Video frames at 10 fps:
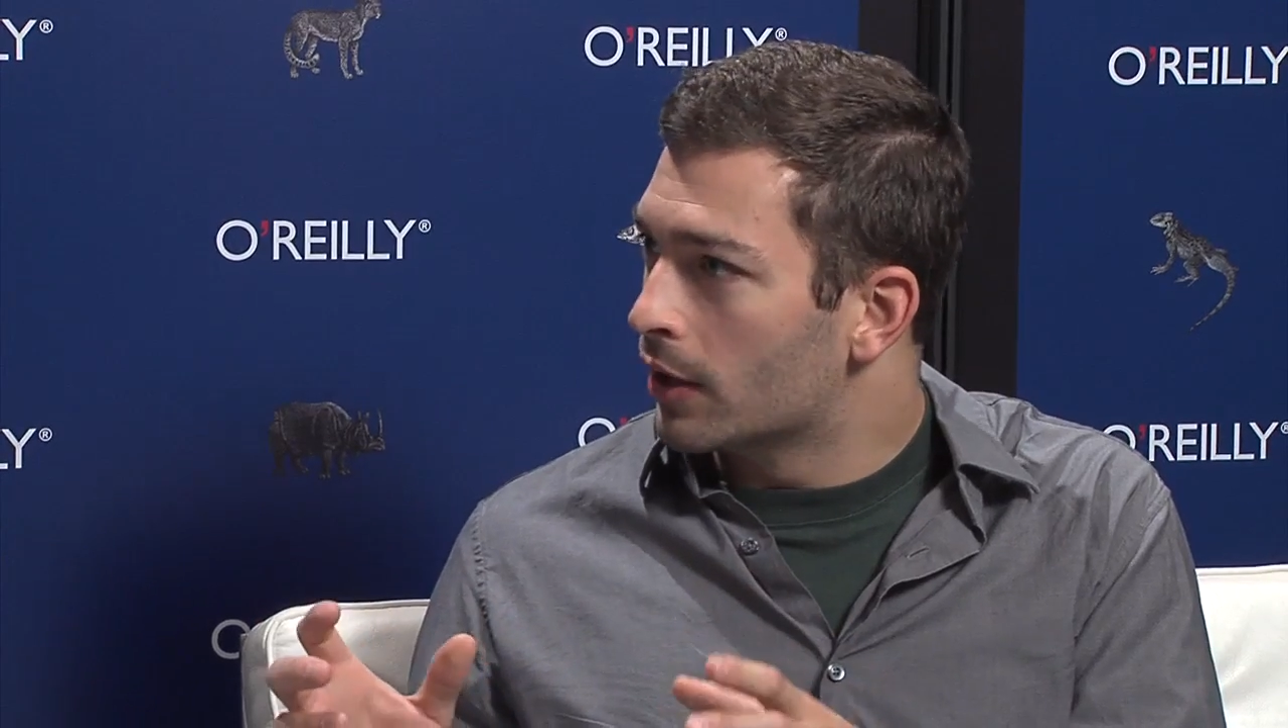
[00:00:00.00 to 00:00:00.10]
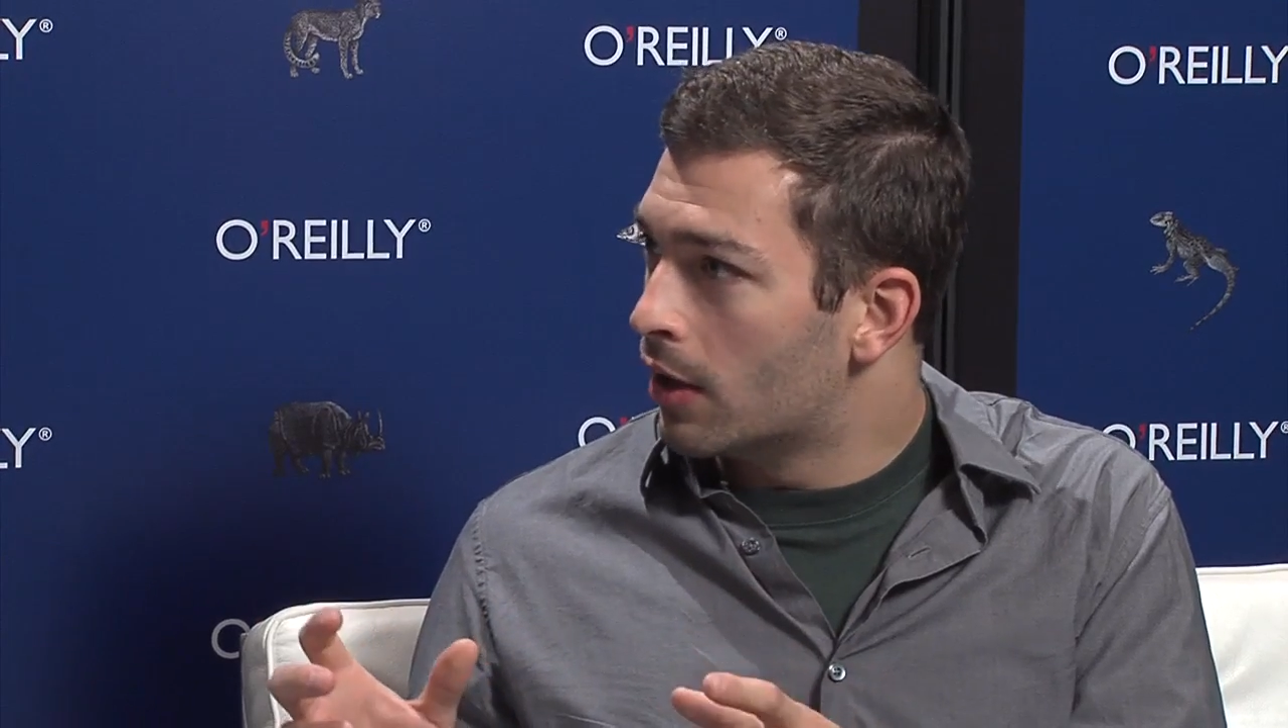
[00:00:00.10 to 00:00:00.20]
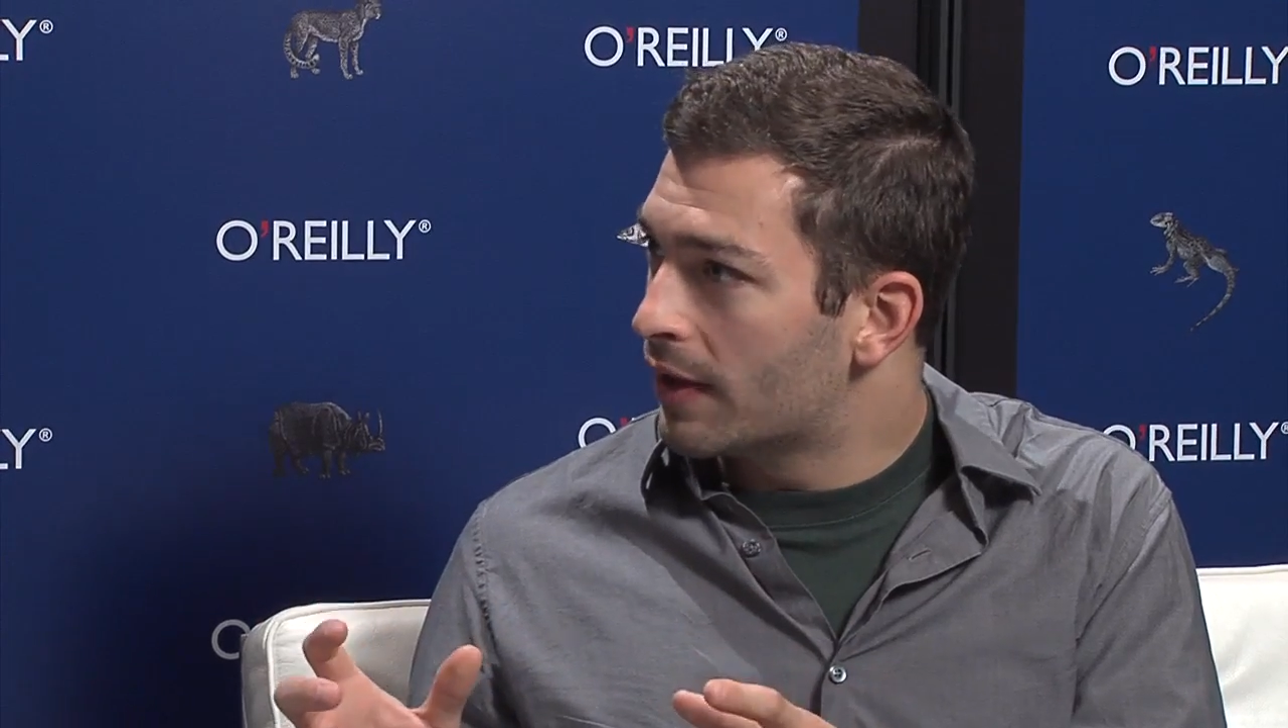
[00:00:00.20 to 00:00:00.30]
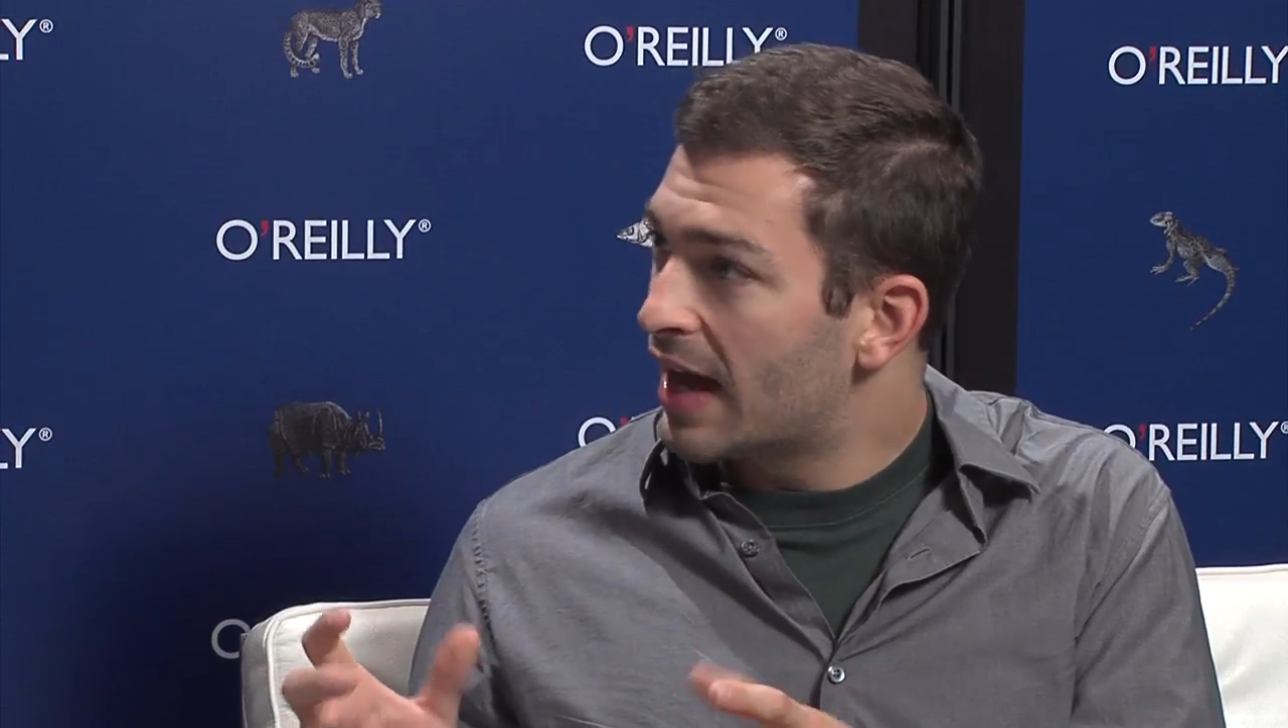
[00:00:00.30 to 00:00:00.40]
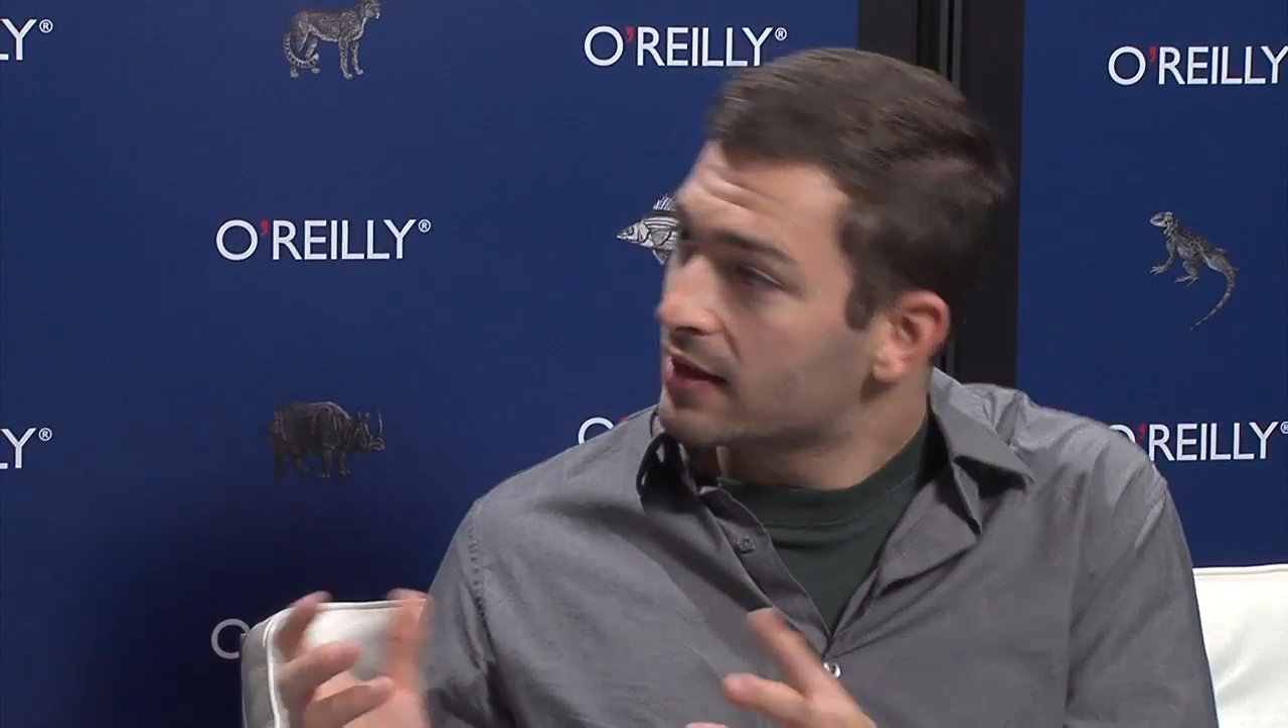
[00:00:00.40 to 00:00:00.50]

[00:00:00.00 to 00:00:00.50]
all that,